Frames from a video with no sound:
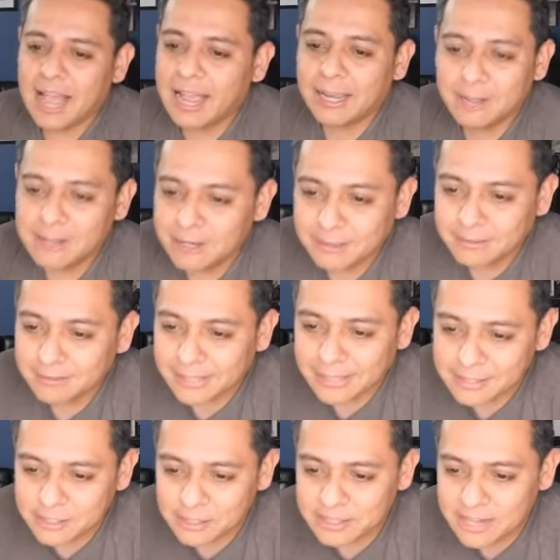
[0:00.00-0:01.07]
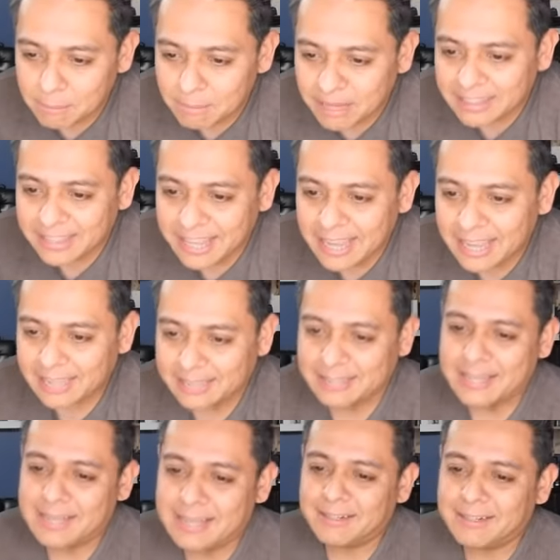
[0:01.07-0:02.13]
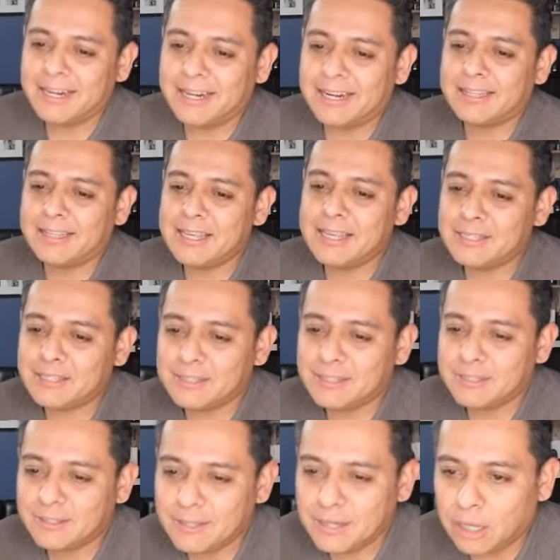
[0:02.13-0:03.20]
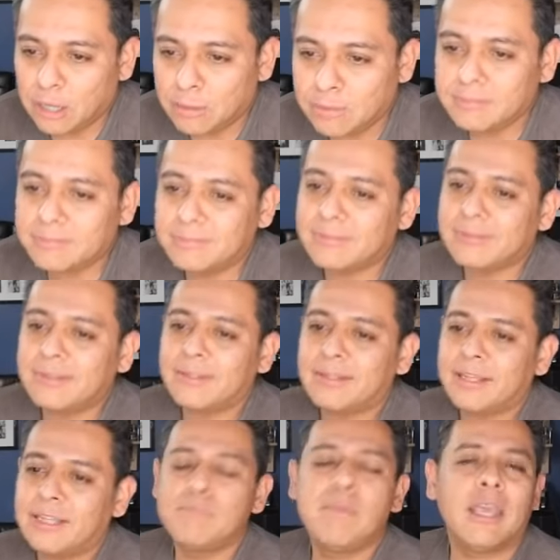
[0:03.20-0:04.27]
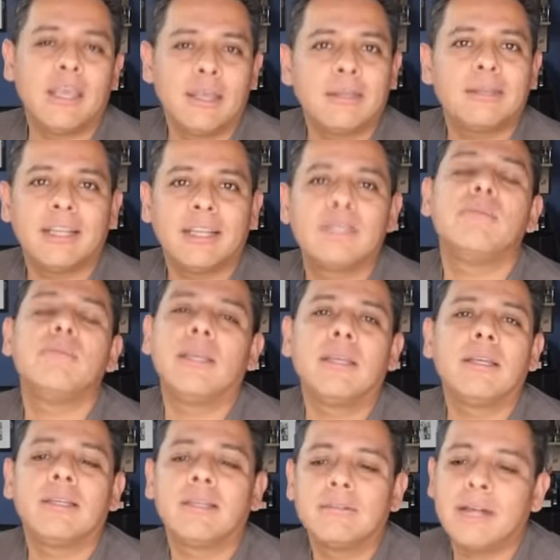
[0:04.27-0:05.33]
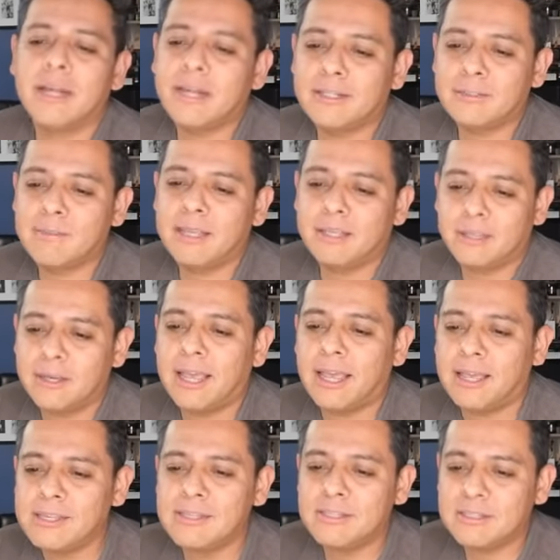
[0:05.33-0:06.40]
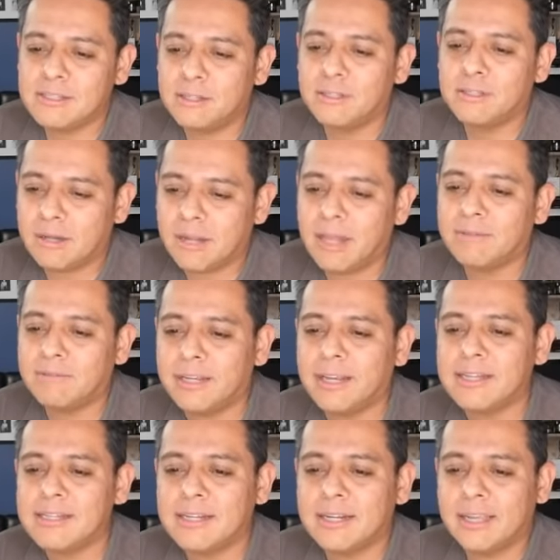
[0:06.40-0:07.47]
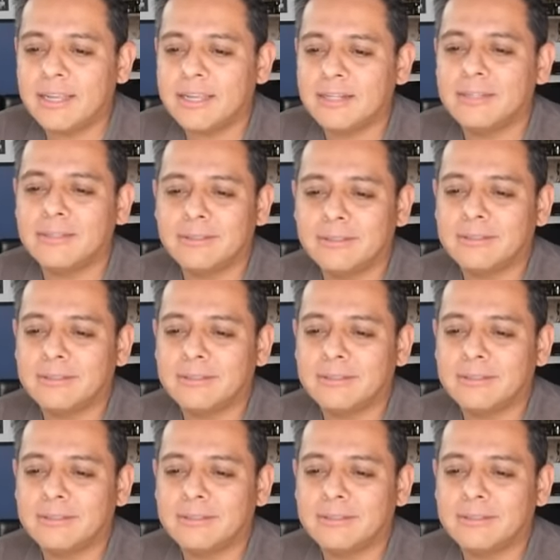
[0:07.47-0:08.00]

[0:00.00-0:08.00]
I don't know. It's just not my thing, I think, right? I think it's just too new. It's me, right? It's me. You guys, there's a lot of you guys that like it.